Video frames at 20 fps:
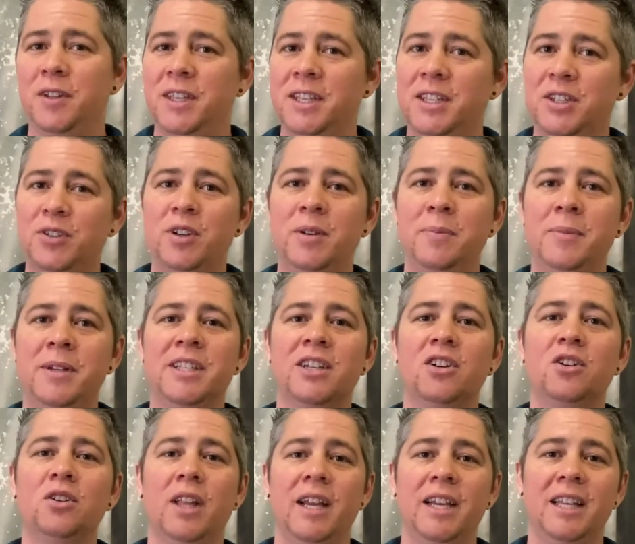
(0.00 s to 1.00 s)
These treatments
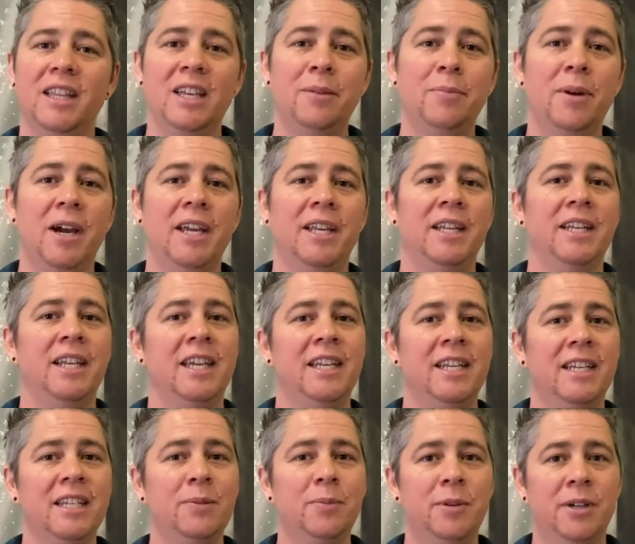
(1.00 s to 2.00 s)
are likely by an
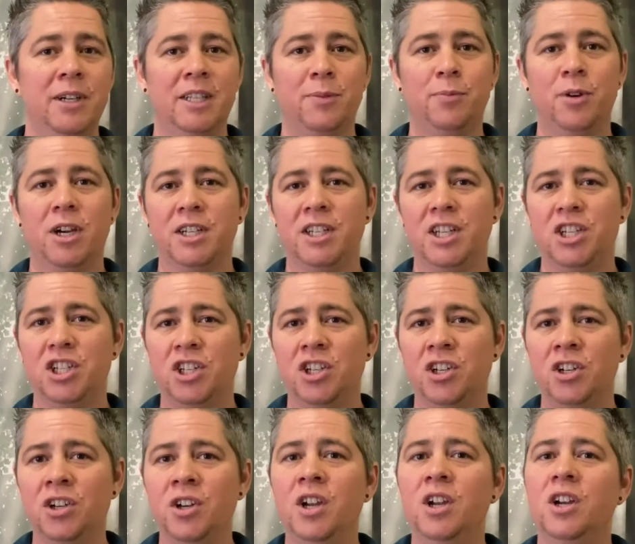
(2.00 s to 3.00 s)
inexperienced
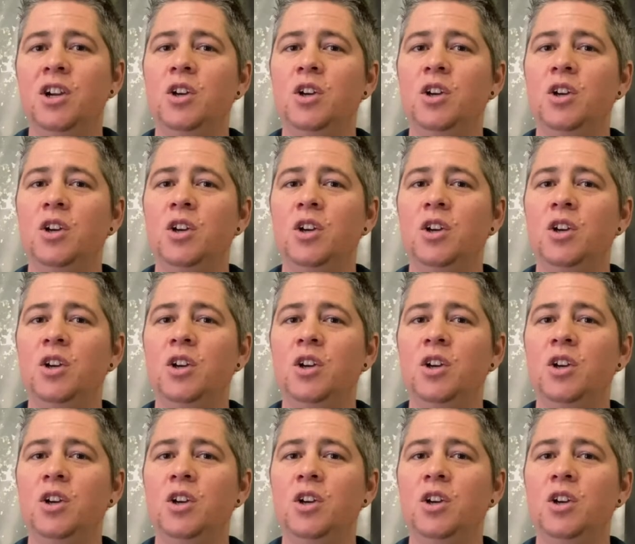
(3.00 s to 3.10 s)
practitioner